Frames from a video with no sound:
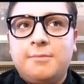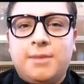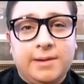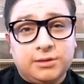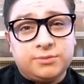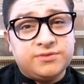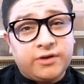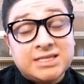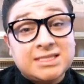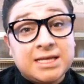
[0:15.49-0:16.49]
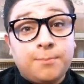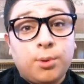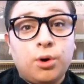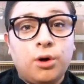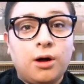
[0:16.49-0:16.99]
My bathroom is very
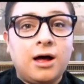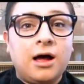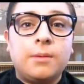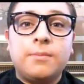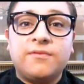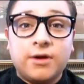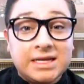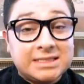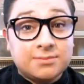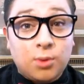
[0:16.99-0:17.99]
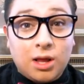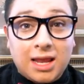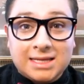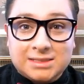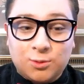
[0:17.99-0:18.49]
simple, um, very small
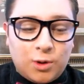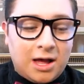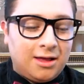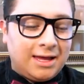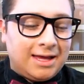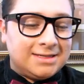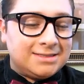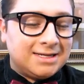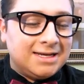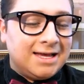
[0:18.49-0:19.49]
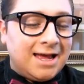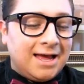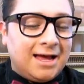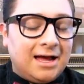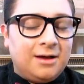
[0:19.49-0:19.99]
as well and
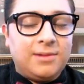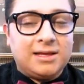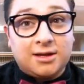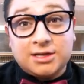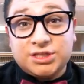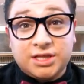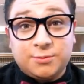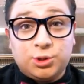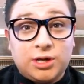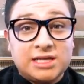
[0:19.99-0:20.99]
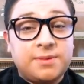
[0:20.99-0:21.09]
um, I thought I'd share that with you guys.